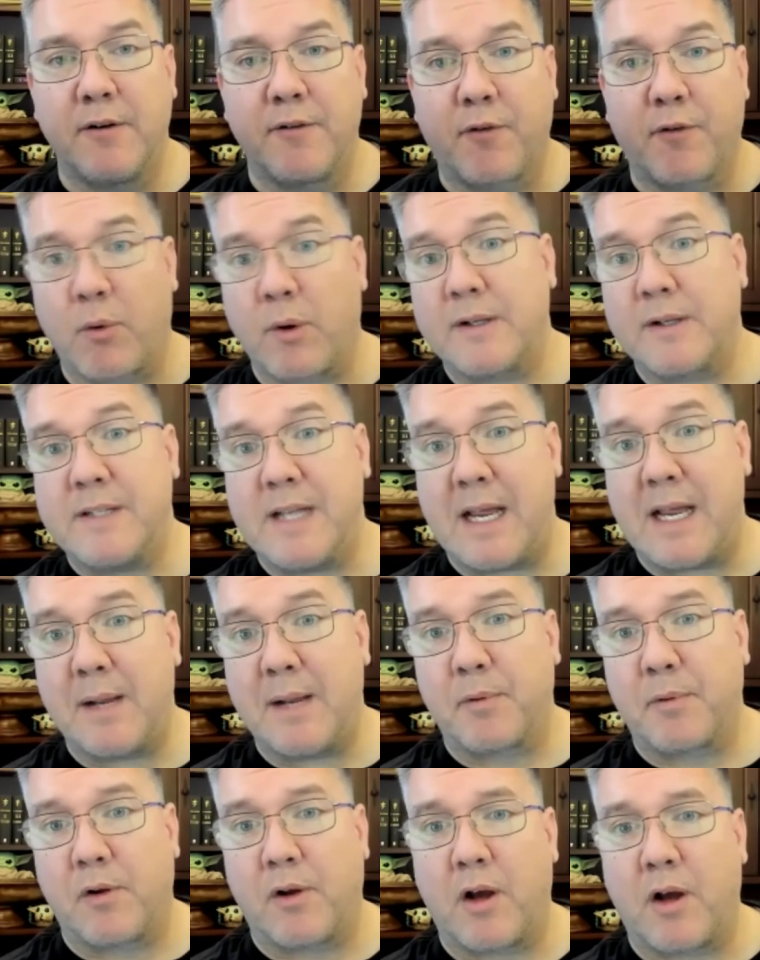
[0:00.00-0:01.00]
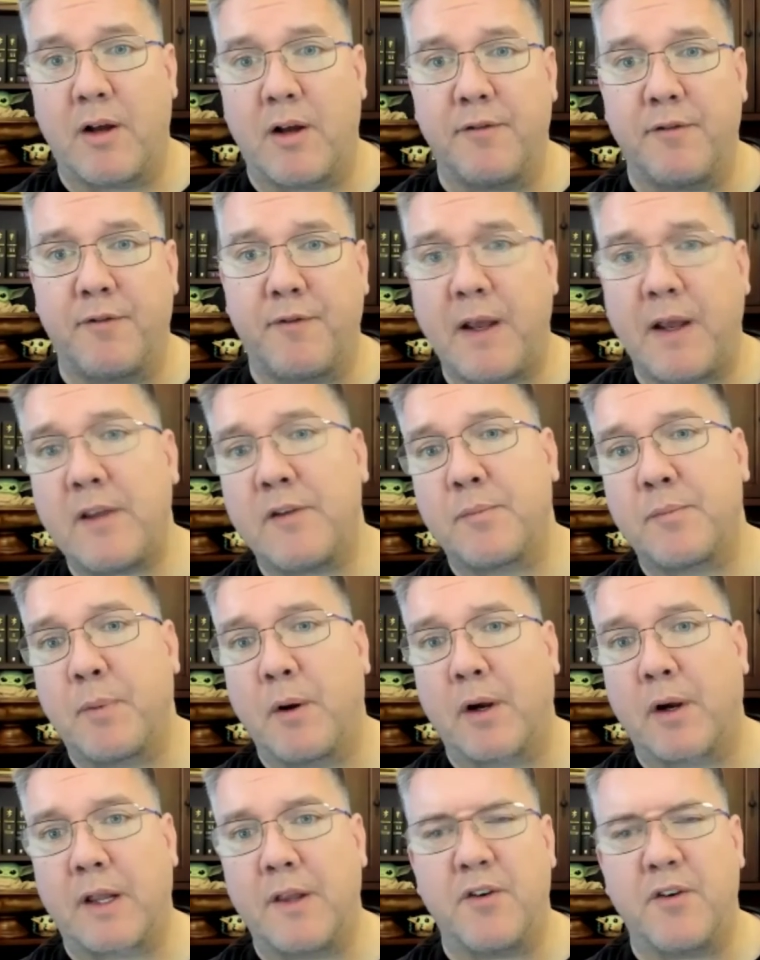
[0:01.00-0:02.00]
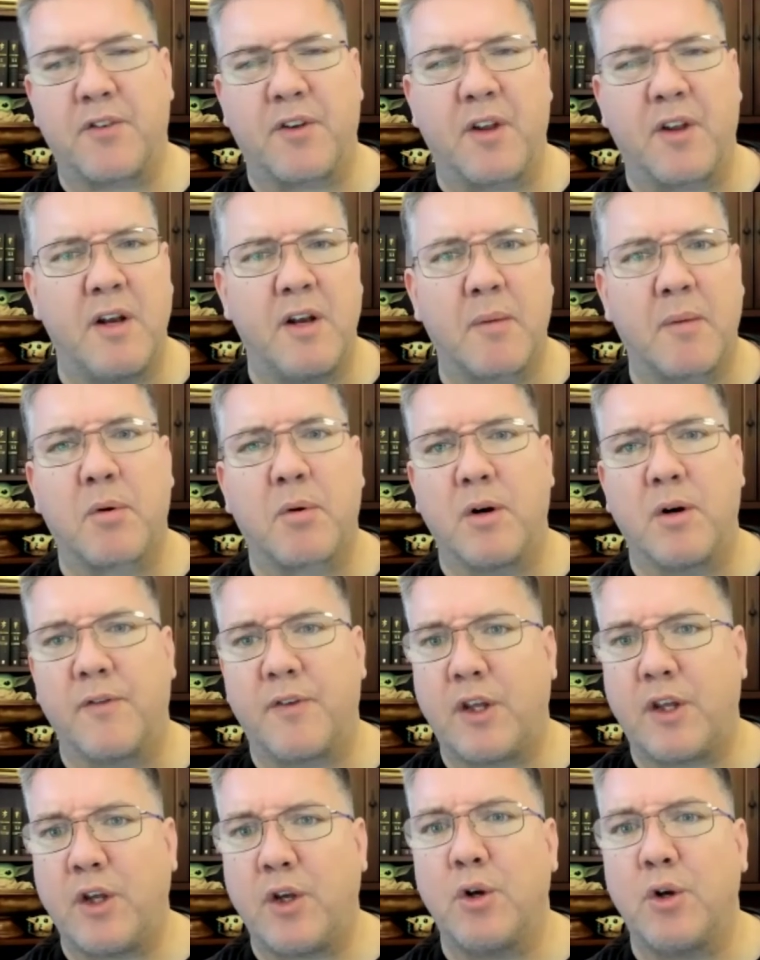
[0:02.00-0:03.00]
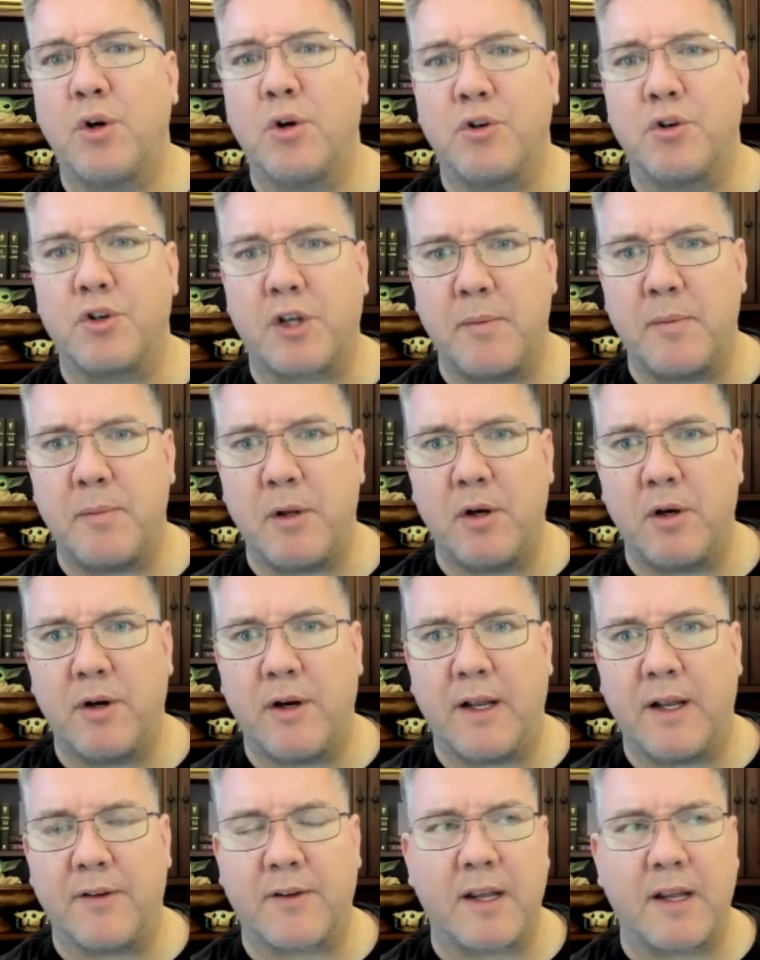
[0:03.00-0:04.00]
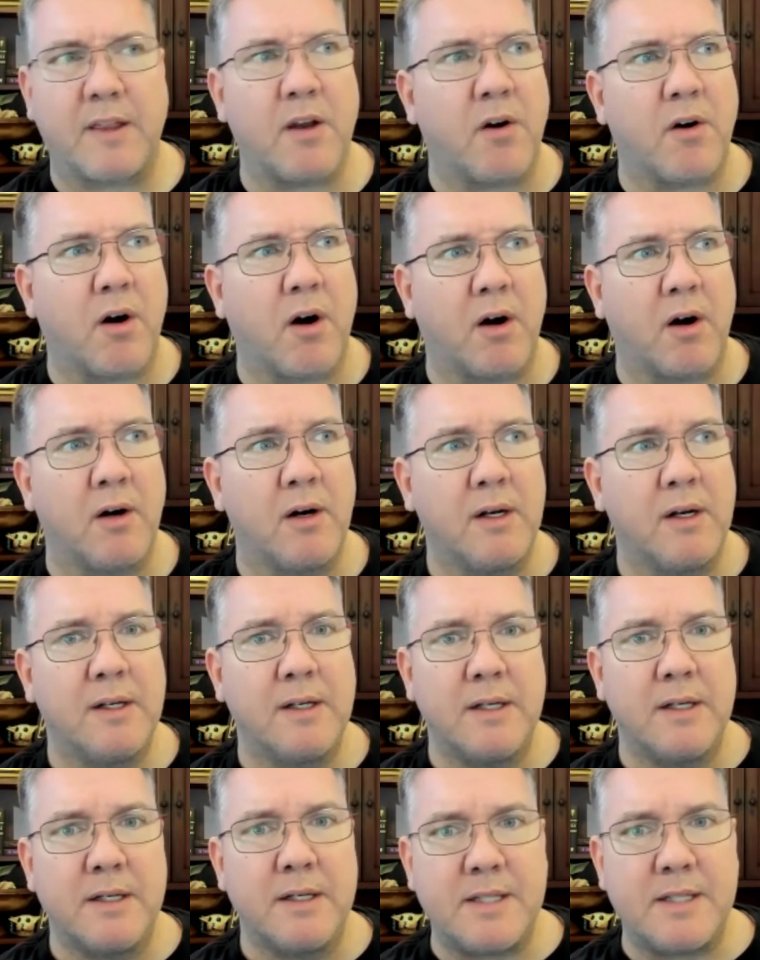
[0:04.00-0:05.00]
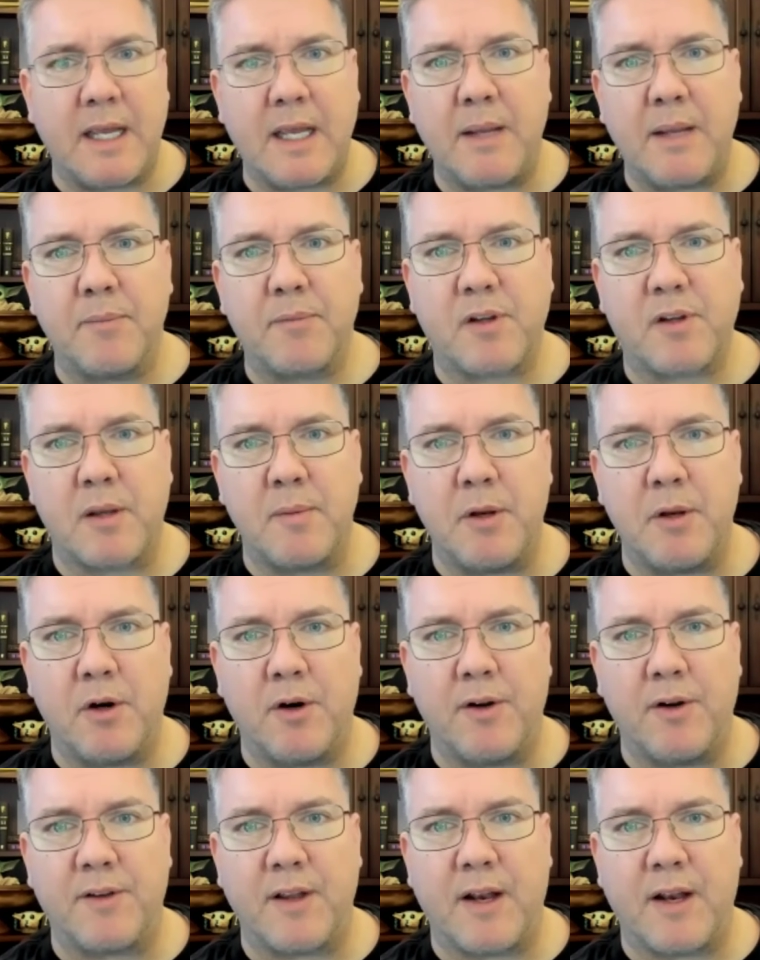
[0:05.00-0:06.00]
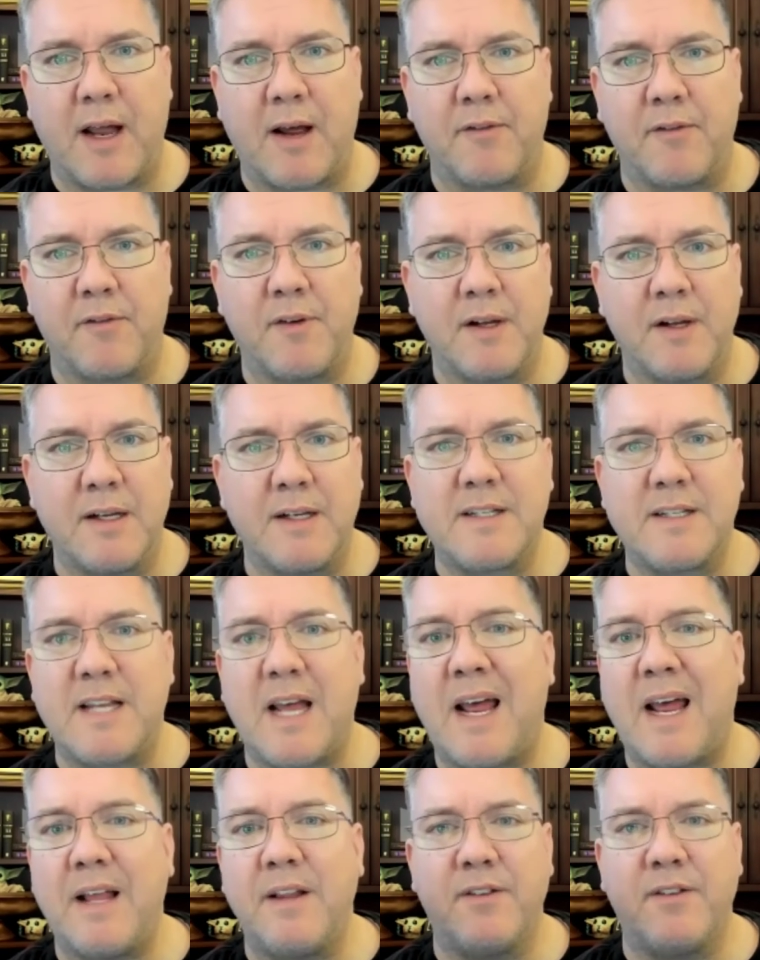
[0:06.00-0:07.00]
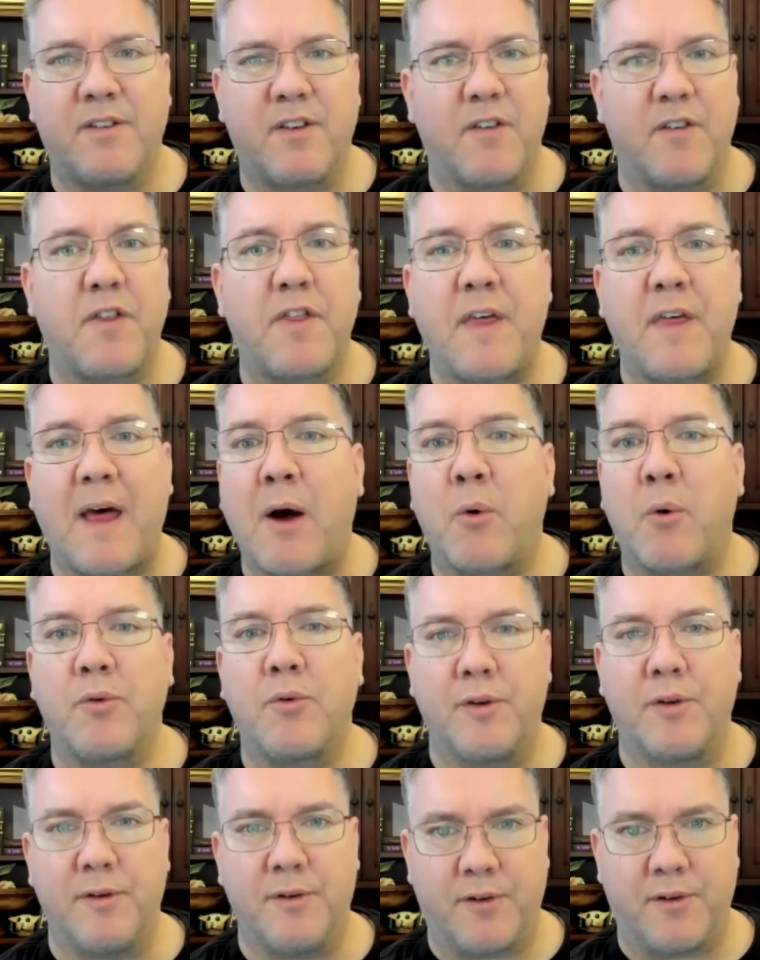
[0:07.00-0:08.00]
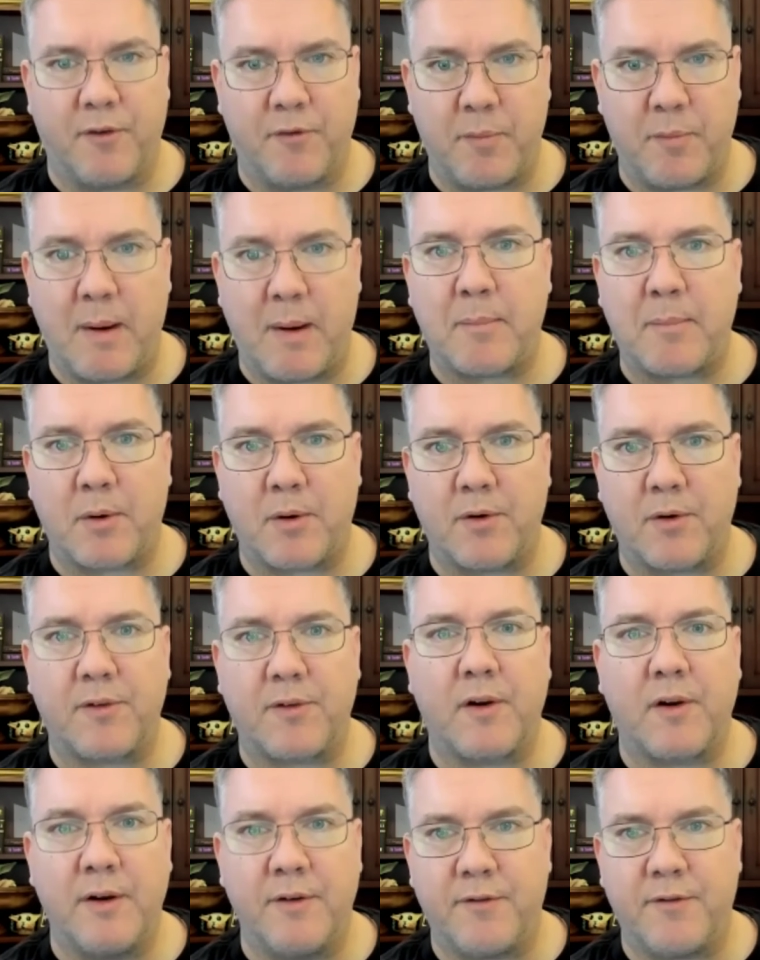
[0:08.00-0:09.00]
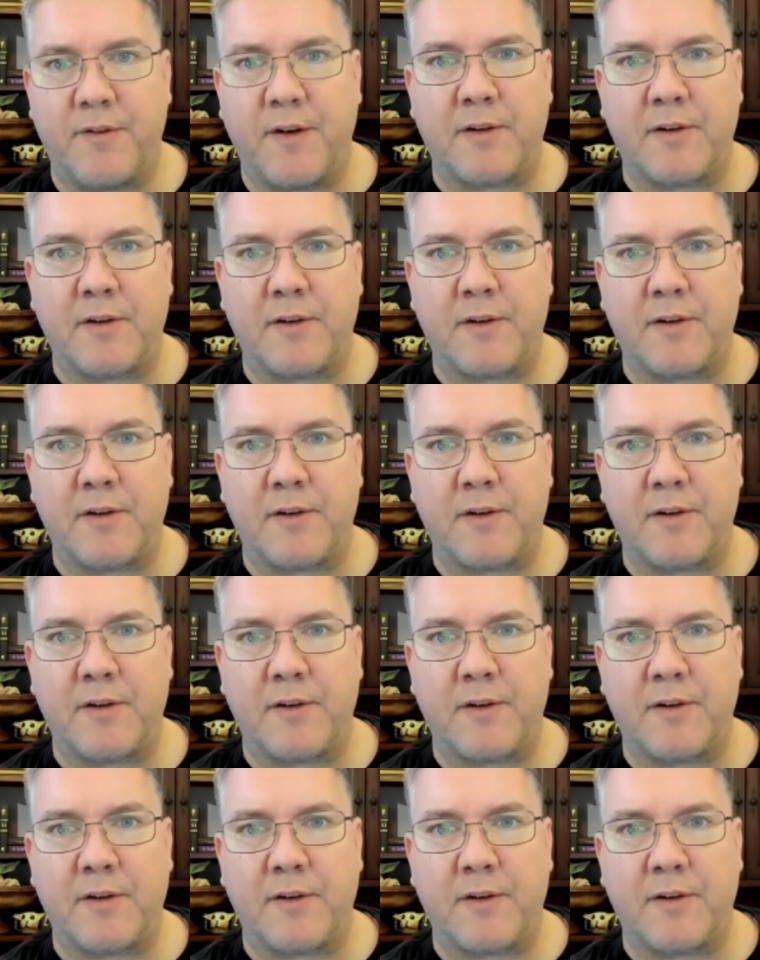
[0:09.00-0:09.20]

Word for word: For example, on Facebook, and there's a number of huge communities, like there are Teams communities that have tens of thousands of members in